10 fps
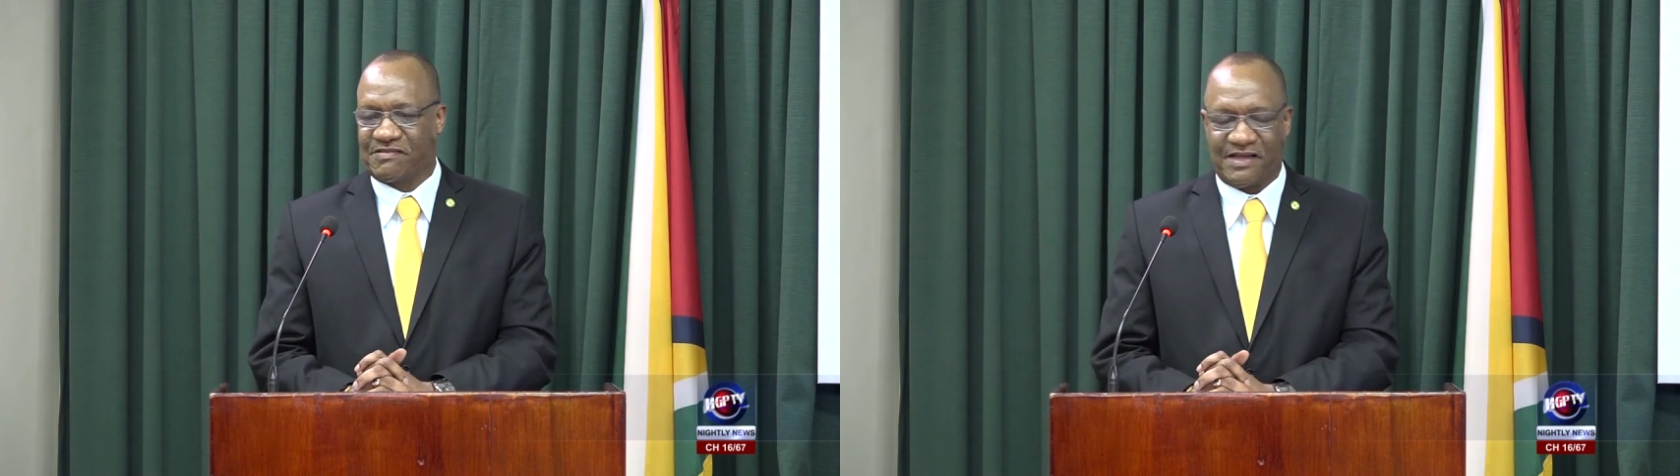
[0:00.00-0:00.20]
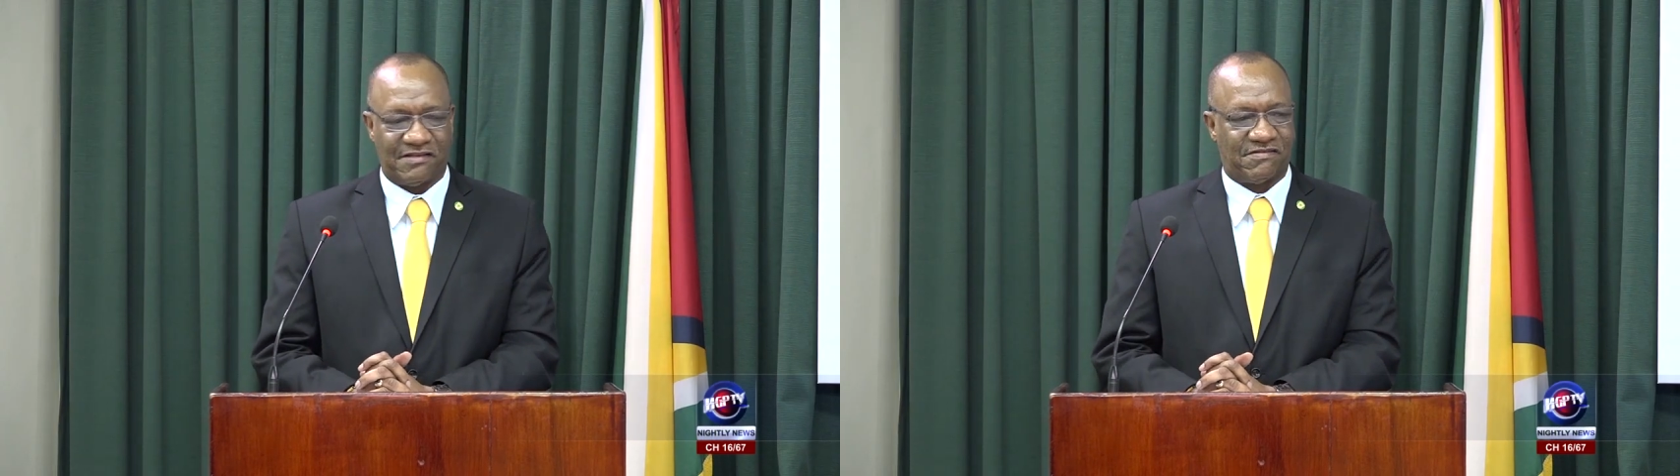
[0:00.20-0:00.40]

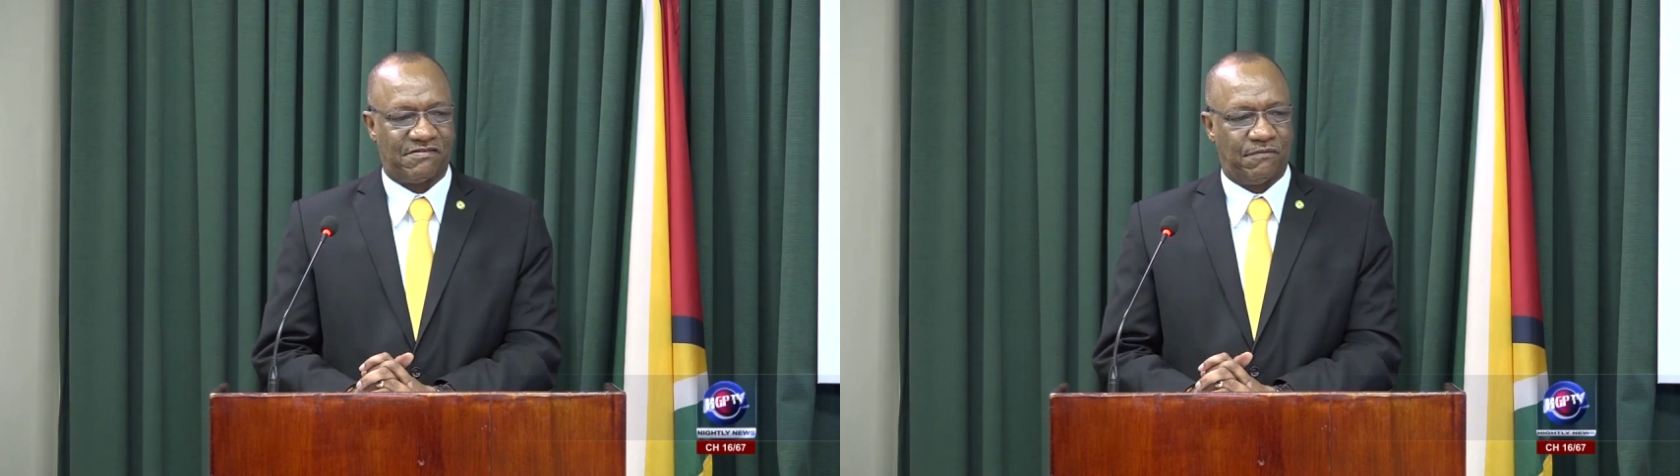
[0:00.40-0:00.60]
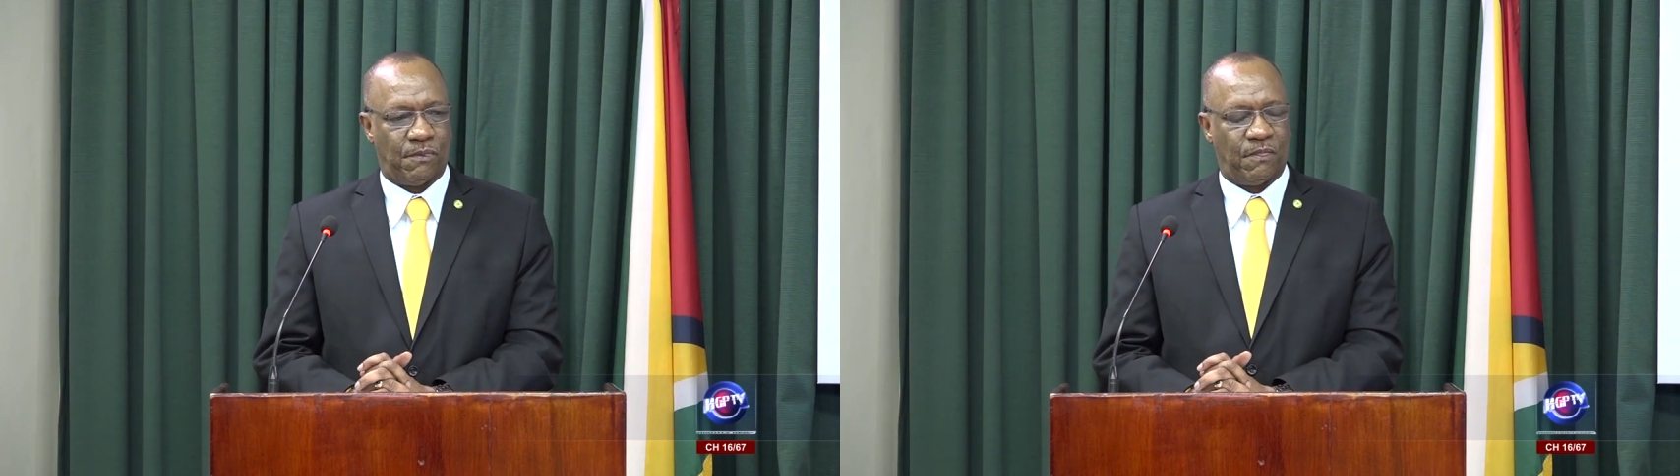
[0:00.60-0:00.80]
many
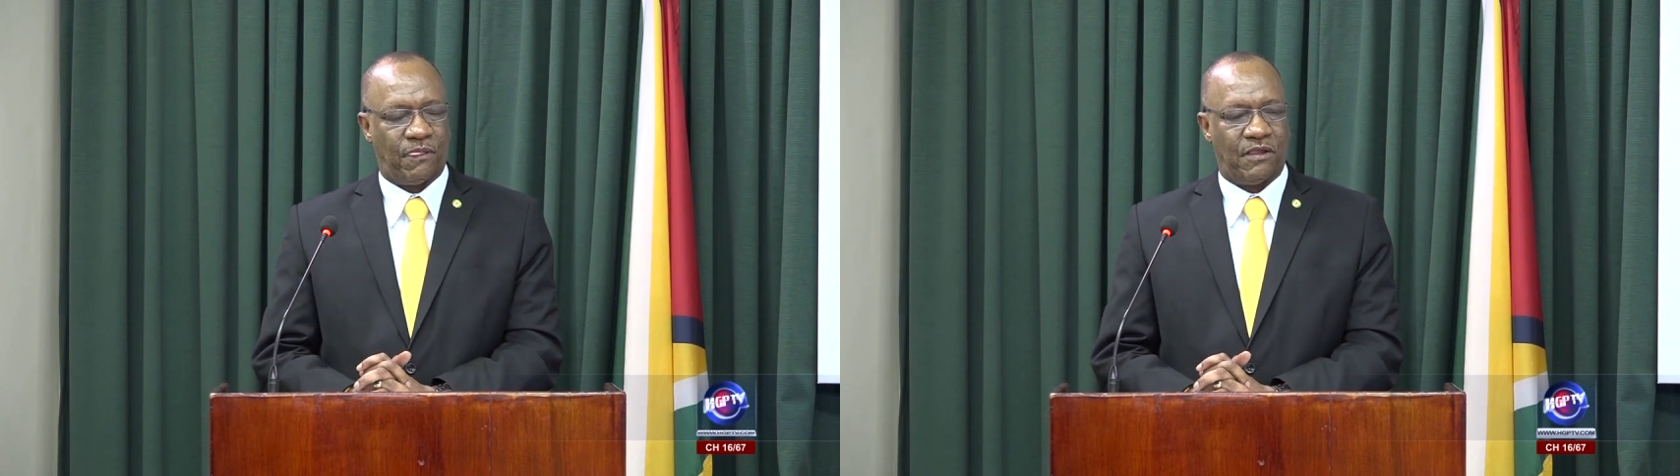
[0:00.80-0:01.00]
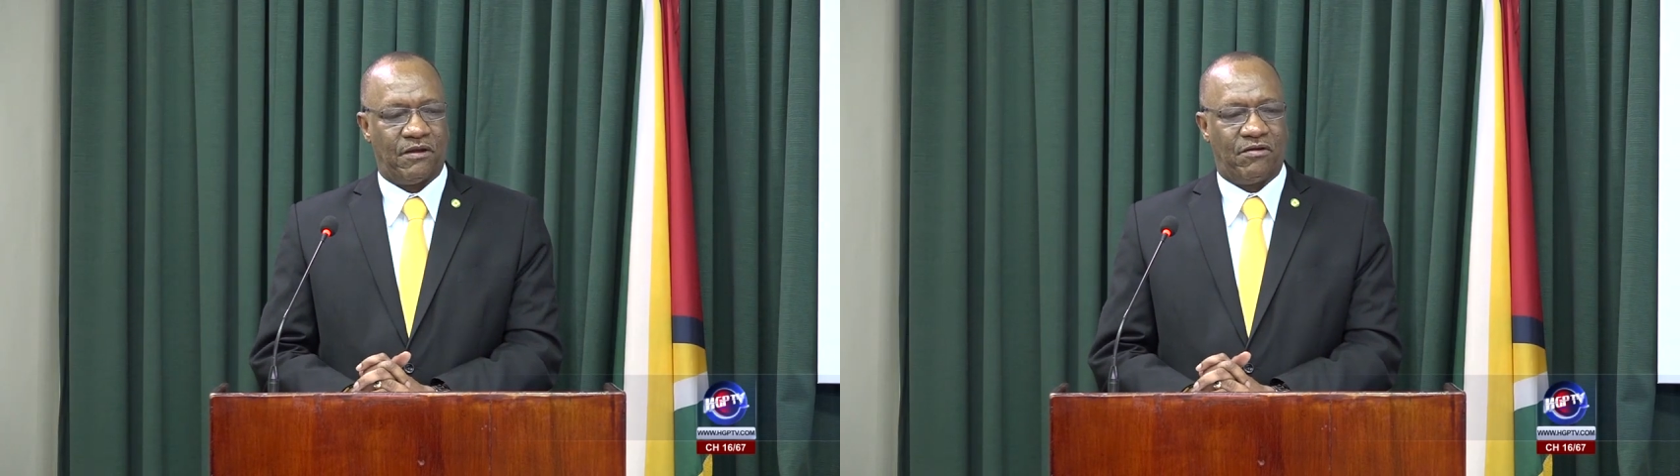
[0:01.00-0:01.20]
of
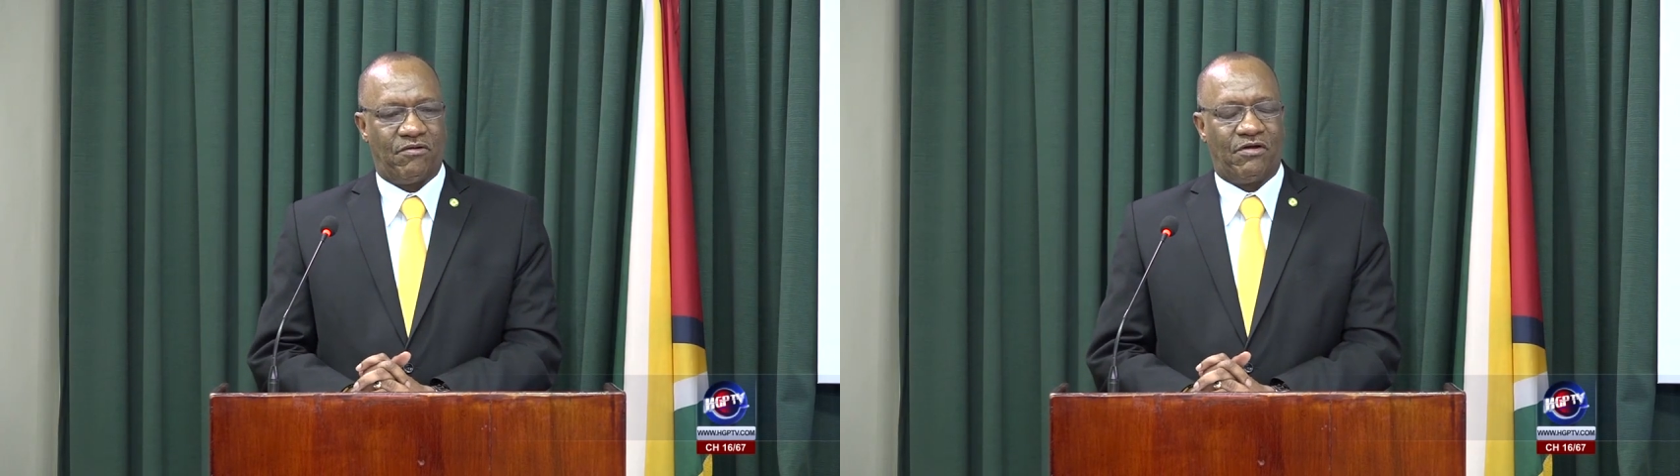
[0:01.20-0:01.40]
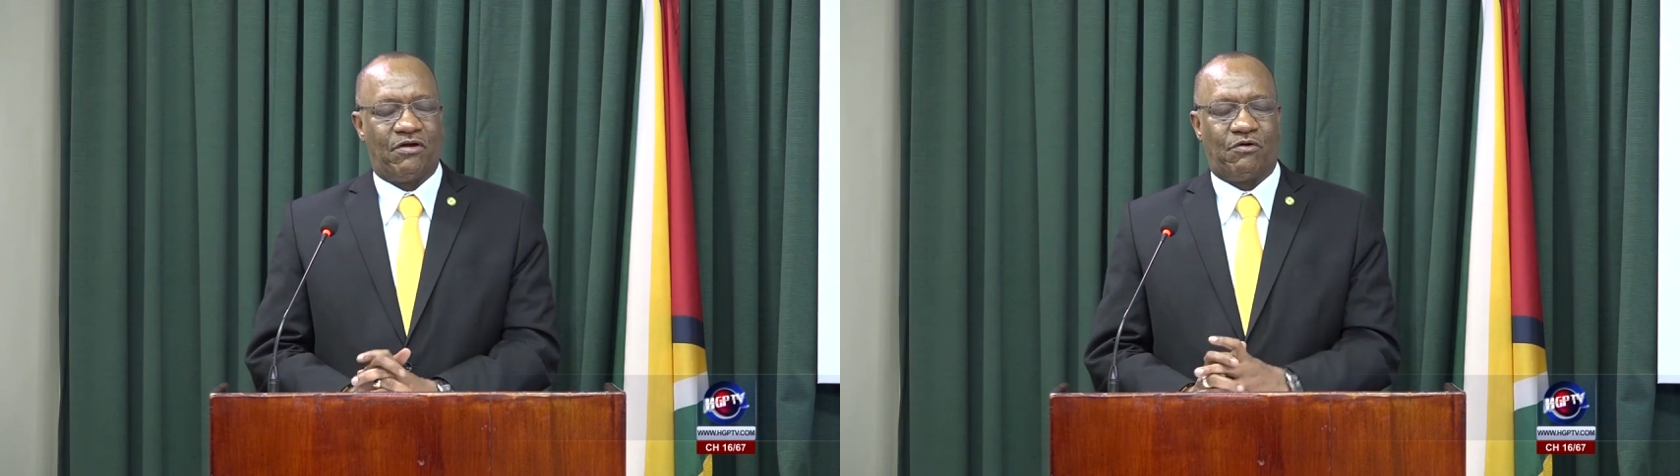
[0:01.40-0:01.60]
whom
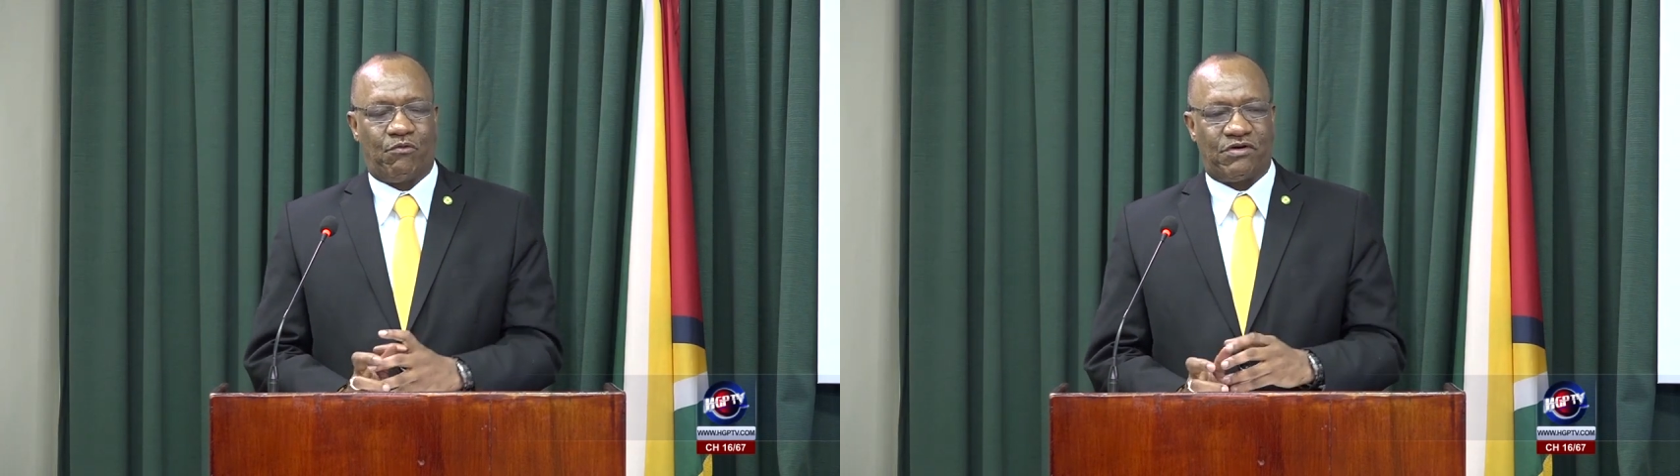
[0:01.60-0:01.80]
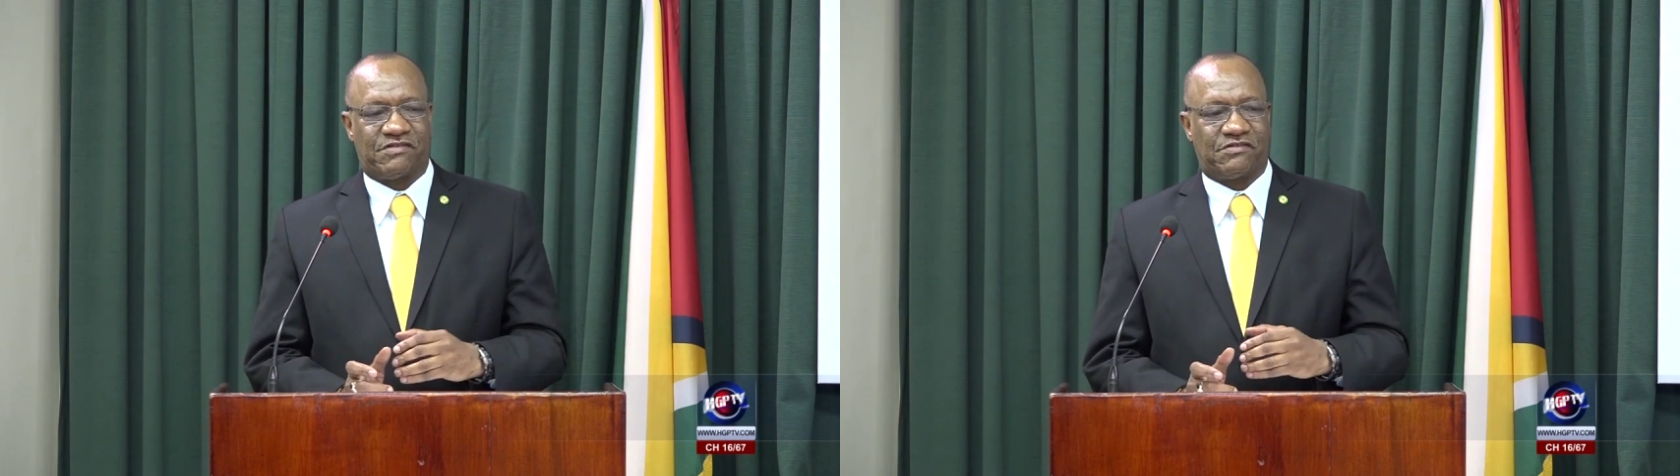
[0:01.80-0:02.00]
believe that
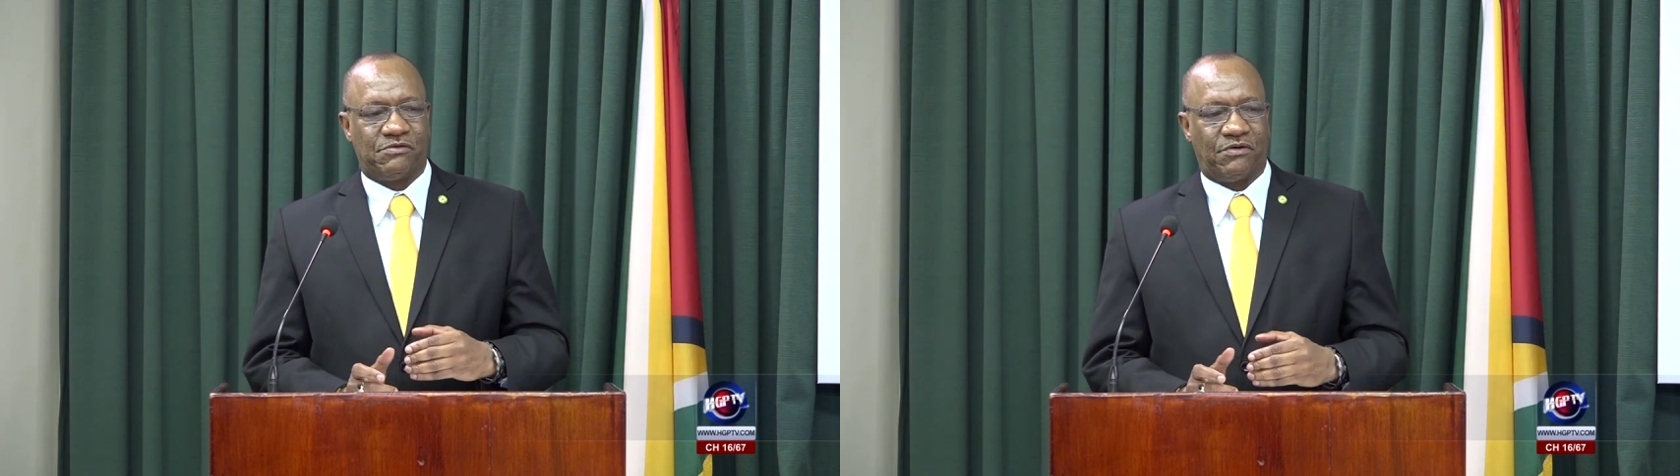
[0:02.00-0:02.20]
prominent